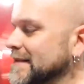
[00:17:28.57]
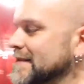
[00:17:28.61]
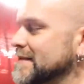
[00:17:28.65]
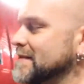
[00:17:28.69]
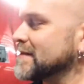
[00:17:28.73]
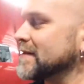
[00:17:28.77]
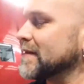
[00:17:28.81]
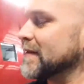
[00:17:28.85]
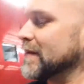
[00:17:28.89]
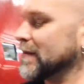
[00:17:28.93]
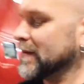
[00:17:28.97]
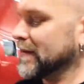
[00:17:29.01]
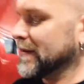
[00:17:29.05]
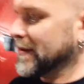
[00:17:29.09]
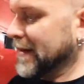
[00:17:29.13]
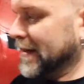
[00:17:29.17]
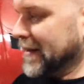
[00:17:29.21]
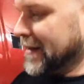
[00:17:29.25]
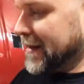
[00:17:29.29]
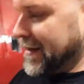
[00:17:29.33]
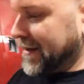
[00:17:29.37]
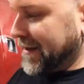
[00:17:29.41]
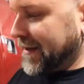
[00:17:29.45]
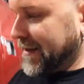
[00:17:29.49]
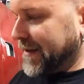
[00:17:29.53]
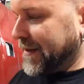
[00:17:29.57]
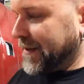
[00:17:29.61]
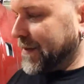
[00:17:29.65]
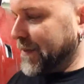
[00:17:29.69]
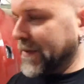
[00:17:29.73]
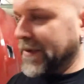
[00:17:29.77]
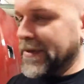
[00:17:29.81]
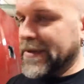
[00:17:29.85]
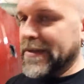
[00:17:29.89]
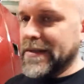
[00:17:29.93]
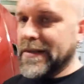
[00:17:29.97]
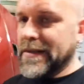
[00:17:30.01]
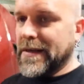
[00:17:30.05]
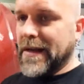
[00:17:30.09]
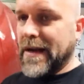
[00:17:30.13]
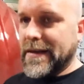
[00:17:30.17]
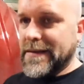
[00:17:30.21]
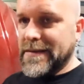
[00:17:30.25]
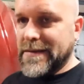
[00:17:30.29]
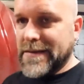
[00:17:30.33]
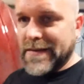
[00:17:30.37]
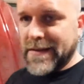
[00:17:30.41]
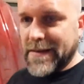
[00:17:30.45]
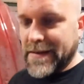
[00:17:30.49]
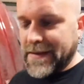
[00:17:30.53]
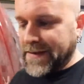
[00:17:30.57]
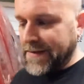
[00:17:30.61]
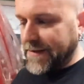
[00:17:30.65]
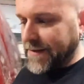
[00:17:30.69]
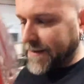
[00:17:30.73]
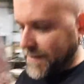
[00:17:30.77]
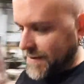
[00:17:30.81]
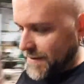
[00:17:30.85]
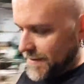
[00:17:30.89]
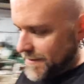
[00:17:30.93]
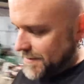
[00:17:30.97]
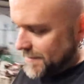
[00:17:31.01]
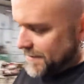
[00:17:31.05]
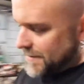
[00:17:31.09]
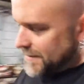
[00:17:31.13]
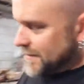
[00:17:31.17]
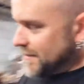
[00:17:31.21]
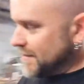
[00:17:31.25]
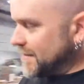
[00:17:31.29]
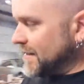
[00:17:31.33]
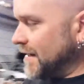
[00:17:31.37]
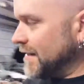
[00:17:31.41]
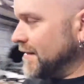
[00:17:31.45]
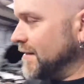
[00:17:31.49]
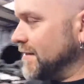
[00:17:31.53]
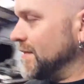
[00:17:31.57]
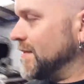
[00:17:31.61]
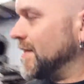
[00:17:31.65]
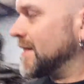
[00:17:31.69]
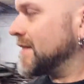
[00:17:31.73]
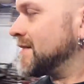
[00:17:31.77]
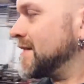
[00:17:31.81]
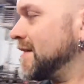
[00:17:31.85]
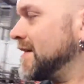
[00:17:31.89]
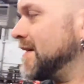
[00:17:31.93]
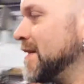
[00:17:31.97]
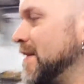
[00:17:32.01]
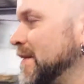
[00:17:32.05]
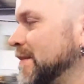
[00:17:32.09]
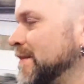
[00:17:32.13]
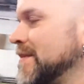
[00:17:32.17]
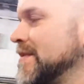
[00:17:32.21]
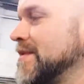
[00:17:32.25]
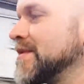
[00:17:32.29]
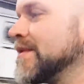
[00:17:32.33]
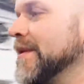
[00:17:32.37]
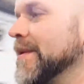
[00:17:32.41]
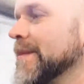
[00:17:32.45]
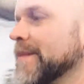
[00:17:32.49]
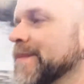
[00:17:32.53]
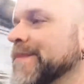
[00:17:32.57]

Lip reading: So we could not do that to him. So